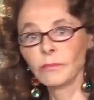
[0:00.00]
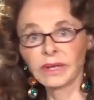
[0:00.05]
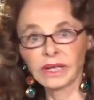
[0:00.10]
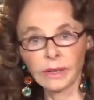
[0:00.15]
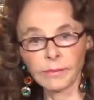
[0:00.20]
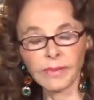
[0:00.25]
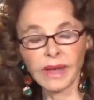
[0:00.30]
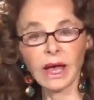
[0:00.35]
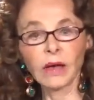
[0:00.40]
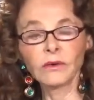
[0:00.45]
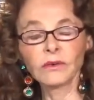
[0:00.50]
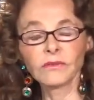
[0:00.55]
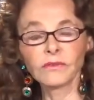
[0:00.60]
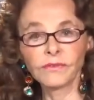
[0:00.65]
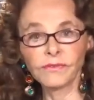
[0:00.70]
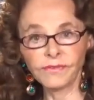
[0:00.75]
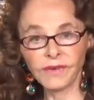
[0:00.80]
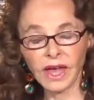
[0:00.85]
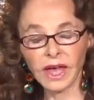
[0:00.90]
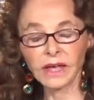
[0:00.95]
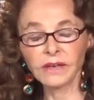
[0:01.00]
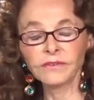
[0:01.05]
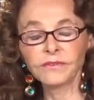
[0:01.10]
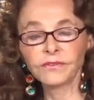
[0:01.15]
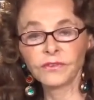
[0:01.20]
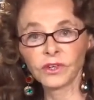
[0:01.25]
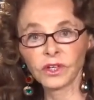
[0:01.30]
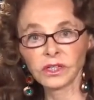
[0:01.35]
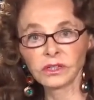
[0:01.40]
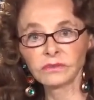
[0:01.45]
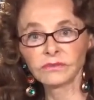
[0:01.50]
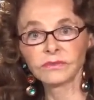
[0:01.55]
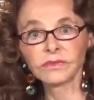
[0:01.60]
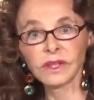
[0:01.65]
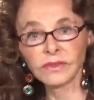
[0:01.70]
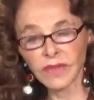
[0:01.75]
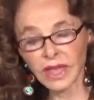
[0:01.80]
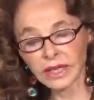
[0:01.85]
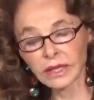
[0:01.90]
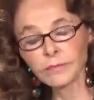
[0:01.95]
but about five foot,
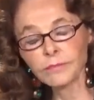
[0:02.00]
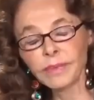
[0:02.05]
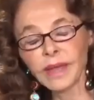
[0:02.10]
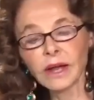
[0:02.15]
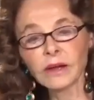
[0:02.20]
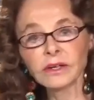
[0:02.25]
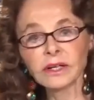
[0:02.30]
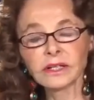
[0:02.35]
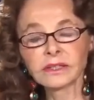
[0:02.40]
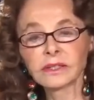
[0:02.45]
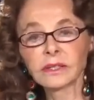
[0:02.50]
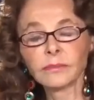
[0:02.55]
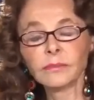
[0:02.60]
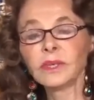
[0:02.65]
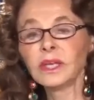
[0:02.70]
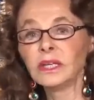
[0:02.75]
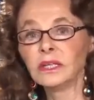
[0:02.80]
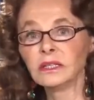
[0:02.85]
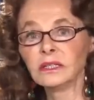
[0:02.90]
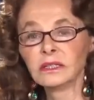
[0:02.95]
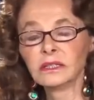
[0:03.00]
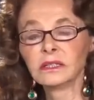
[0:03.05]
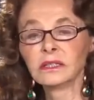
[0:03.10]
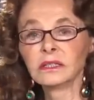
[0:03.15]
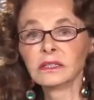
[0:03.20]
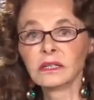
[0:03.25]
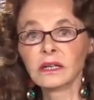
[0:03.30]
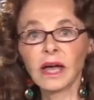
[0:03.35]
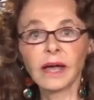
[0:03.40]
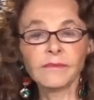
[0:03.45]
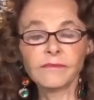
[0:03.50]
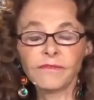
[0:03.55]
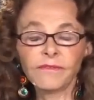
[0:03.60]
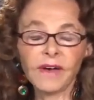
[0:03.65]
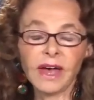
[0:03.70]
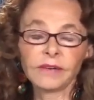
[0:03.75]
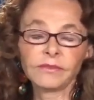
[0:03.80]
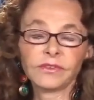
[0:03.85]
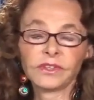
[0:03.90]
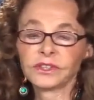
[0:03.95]
they compared it to me. I'm
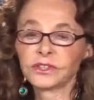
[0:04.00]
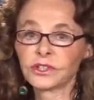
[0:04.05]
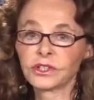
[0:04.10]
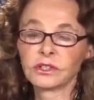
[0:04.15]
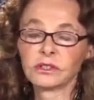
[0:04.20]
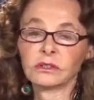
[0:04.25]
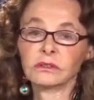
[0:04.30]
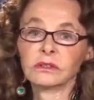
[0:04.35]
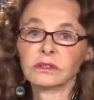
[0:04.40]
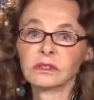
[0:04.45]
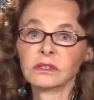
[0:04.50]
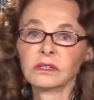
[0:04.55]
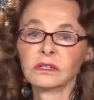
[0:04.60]
five foot two.